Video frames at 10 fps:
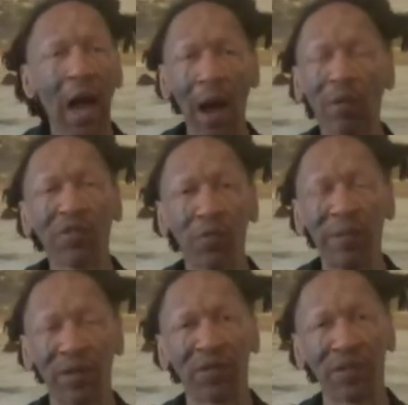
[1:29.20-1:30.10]
how would you
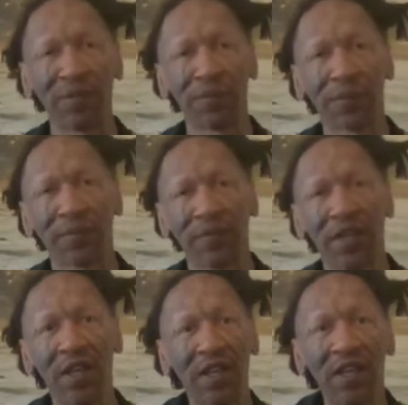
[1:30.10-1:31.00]
build it?
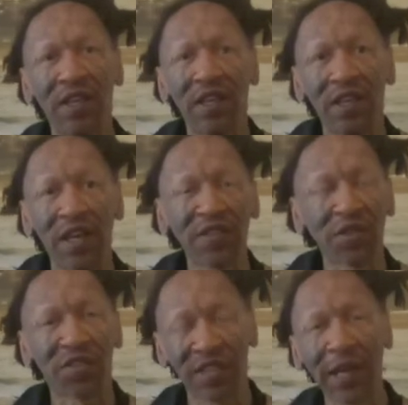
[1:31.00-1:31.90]
And
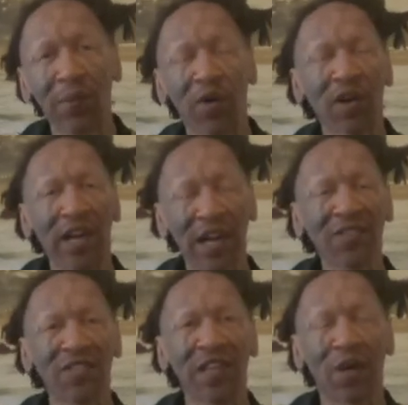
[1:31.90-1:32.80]
so today we're going to
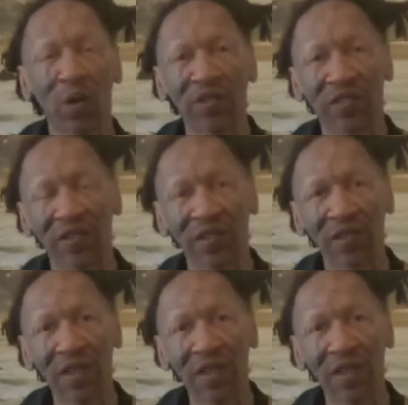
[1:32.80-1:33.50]
answer that question.